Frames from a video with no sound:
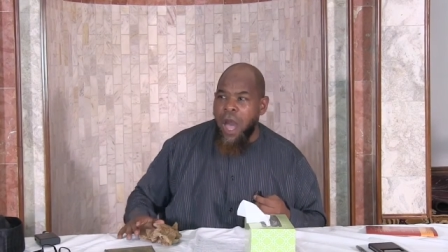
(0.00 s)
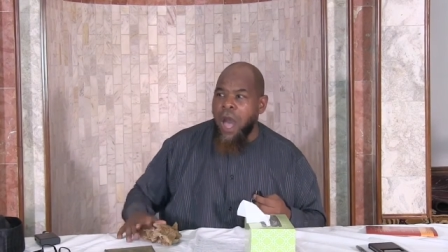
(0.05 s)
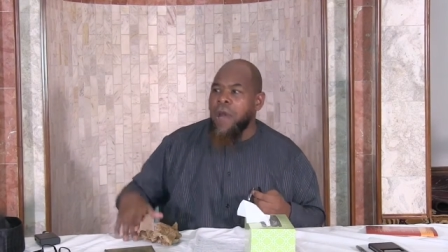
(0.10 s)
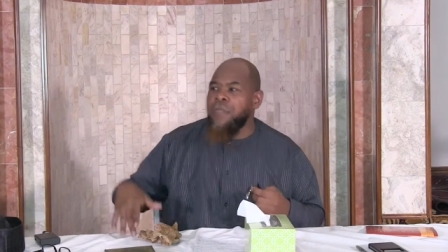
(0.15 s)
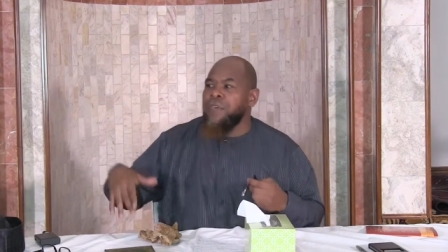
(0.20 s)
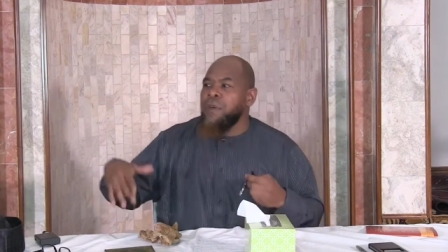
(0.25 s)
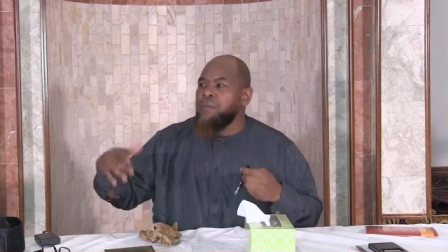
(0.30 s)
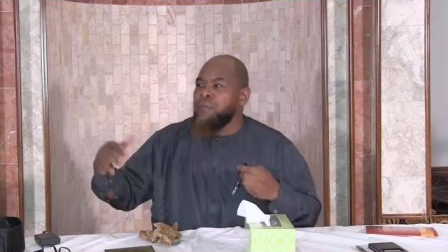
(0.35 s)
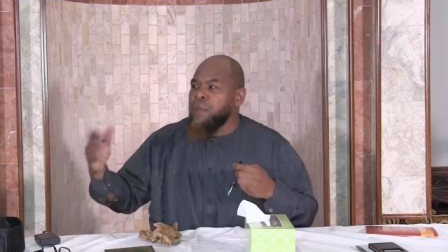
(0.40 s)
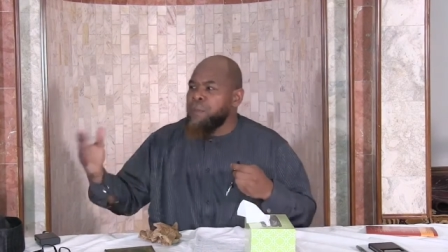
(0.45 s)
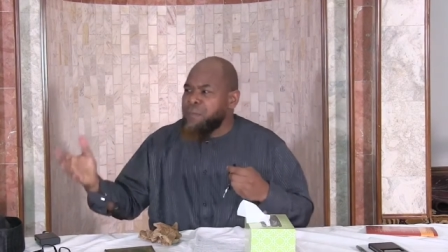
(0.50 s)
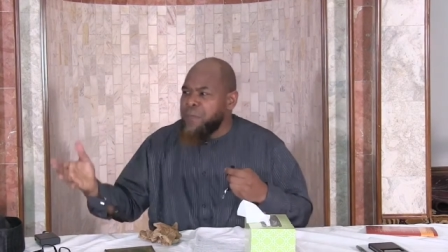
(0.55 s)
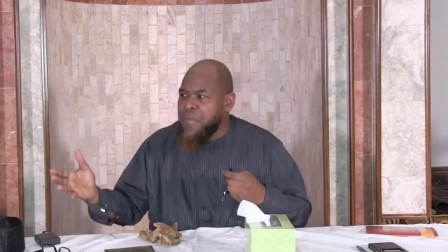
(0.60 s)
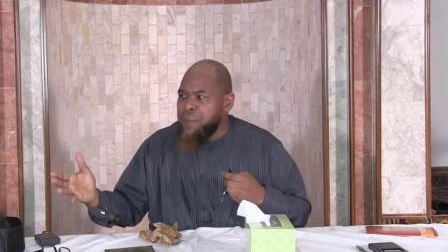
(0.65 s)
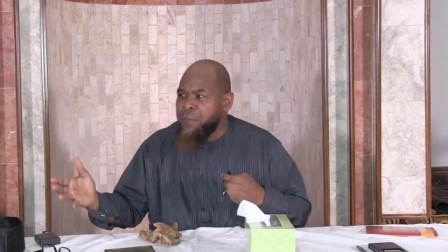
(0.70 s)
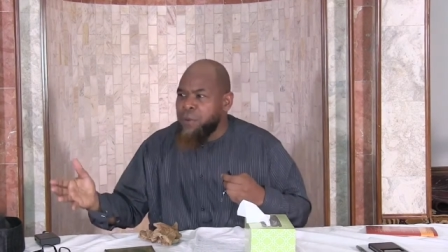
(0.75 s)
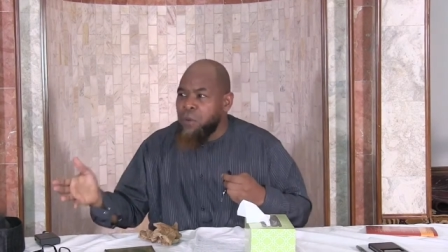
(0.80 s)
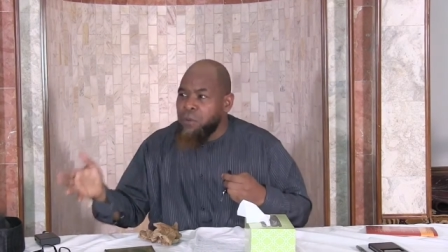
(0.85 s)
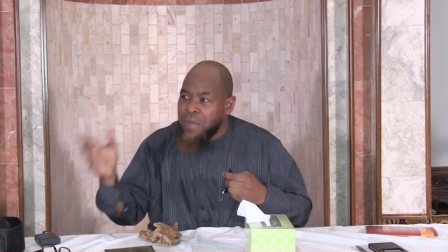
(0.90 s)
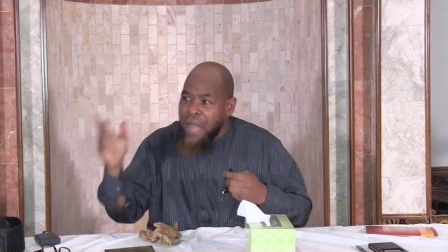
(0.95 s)
Other
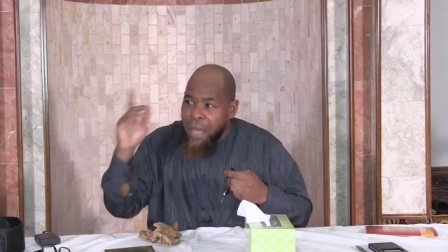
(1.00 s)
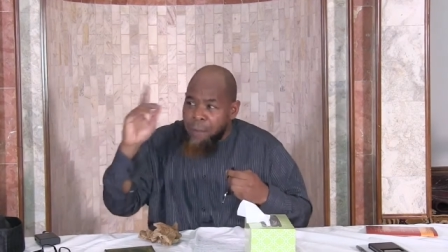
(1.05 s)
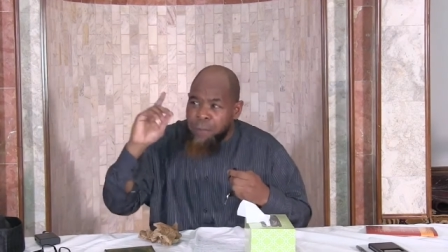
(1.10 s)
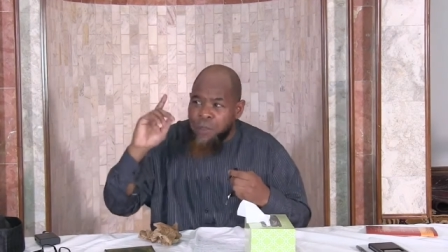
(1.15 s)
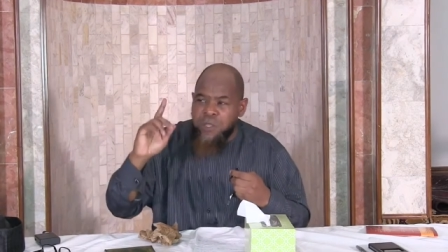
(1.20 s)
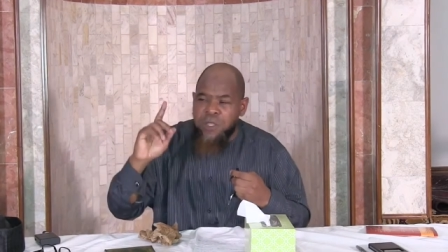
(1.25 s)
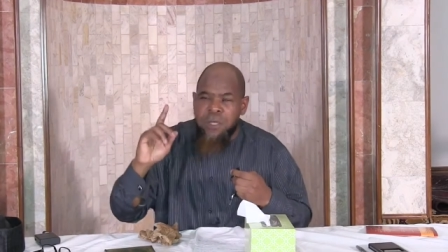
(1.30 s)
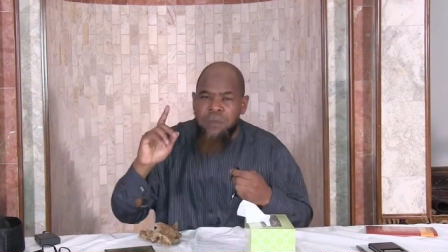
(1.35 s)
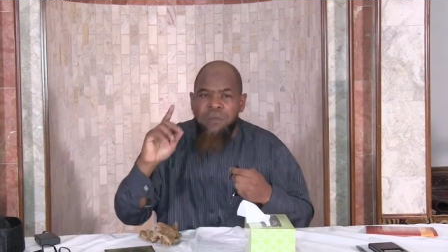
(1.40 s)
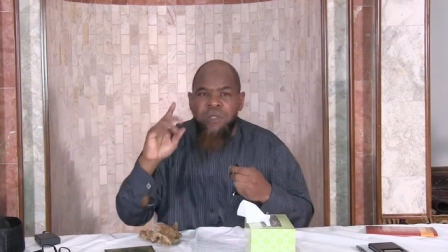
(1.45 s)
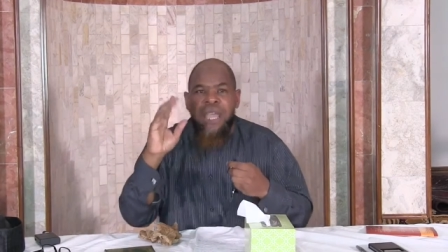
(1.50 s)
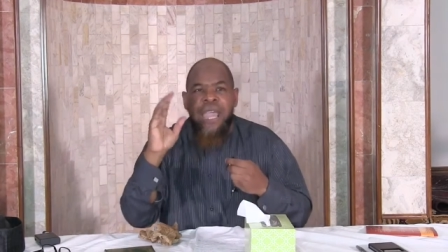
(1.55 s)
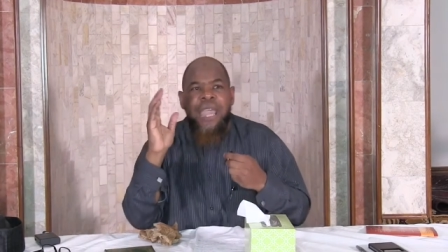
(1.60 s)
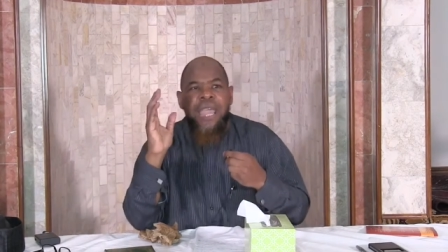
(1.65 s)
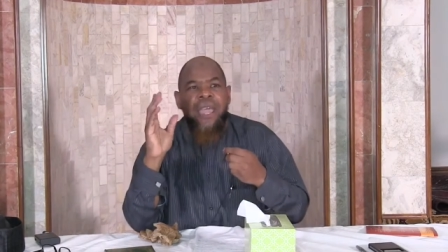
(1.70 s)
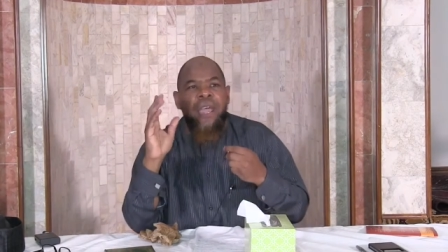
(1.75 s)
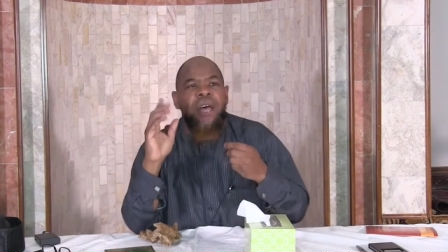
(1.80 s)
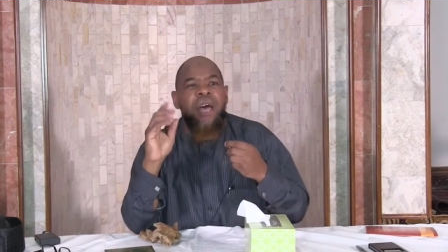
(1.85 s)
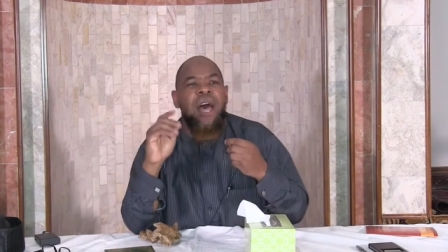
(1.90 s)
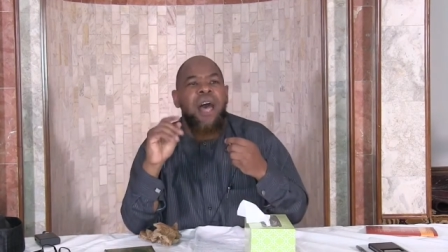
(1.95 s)
people, non-Muslims, they
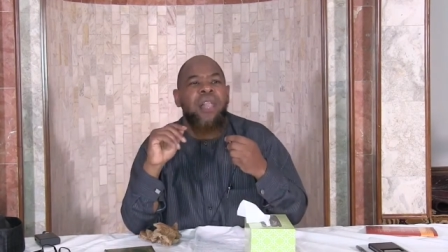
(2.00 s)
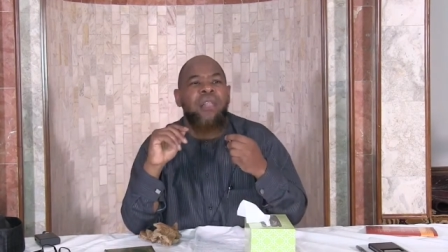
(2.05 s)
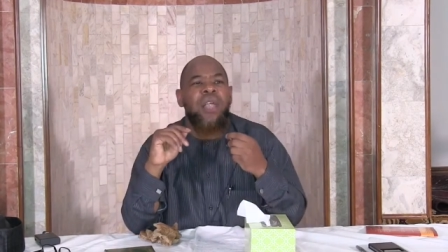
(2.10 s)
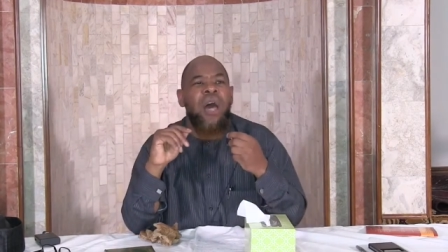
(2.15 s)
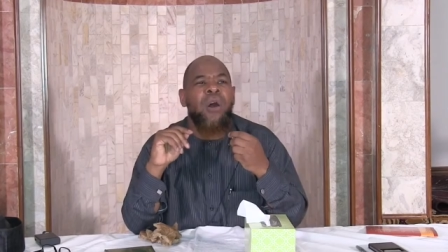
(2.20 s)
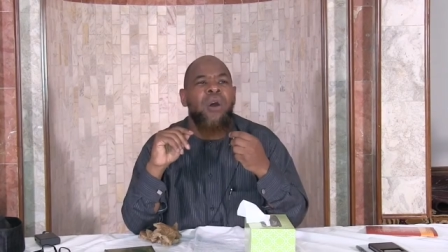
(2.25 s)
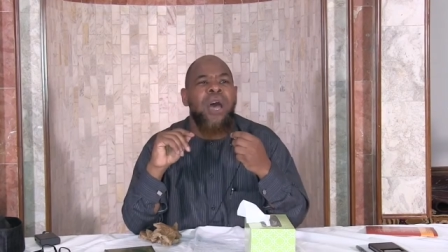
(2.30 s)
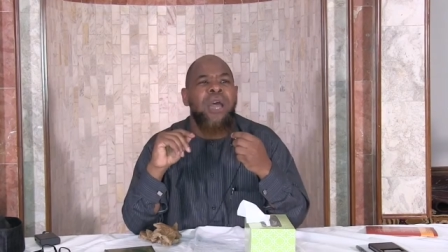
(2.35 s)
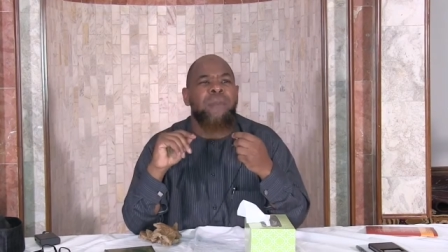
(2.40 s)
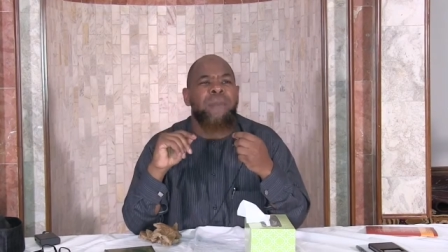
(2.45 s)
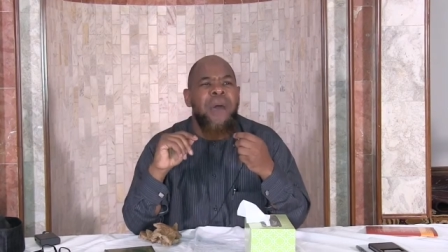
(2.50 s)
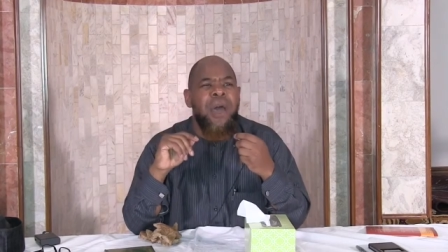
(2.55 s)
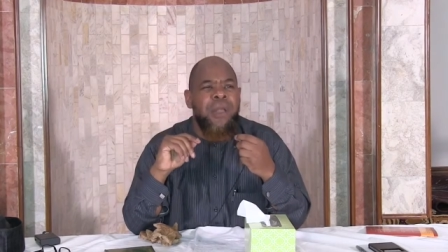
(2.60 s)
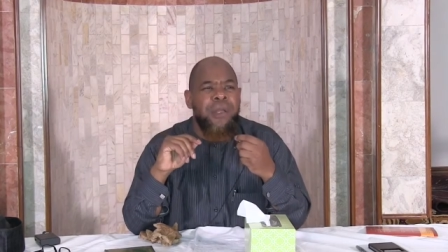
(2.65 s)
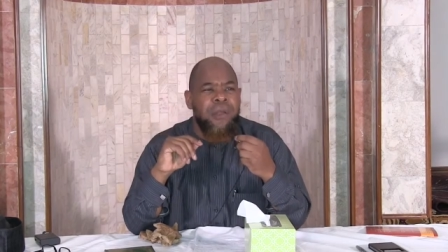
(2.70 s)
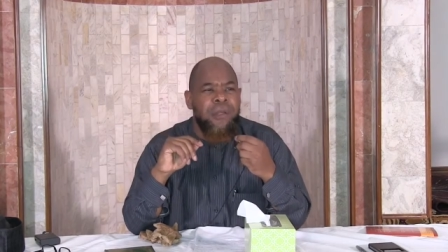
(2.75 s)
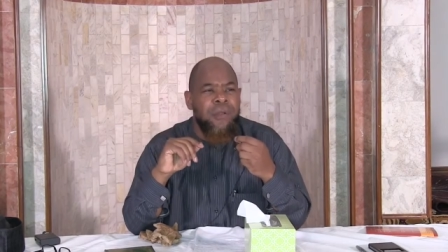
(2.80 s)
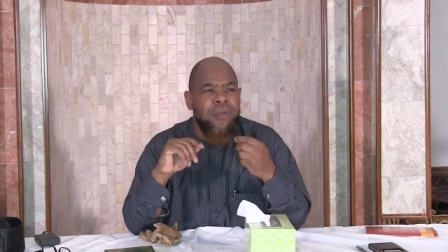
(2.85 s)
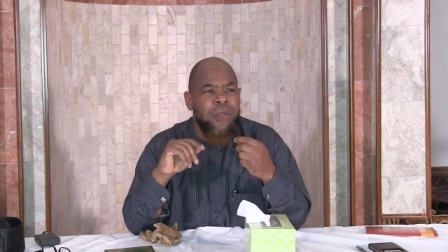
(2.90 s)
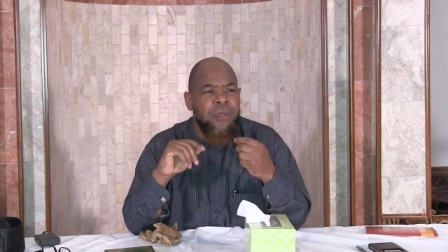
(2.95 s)
hear Allahu
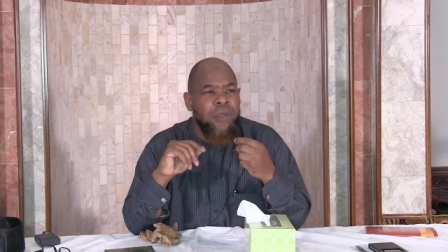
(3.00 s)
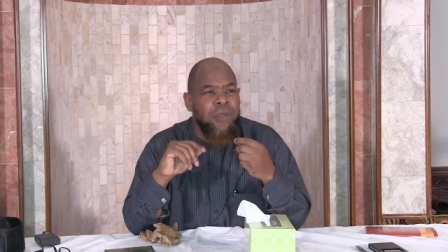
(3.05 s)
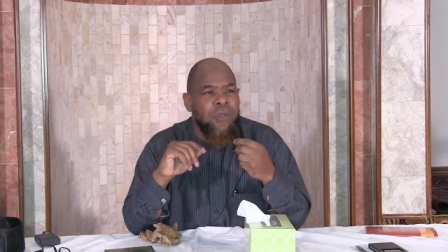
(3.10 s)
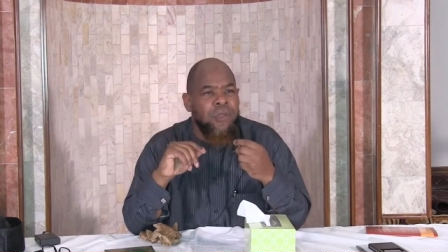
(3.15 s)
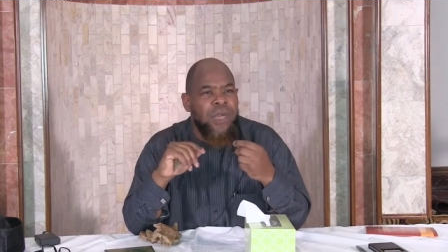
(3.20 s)
Akbar.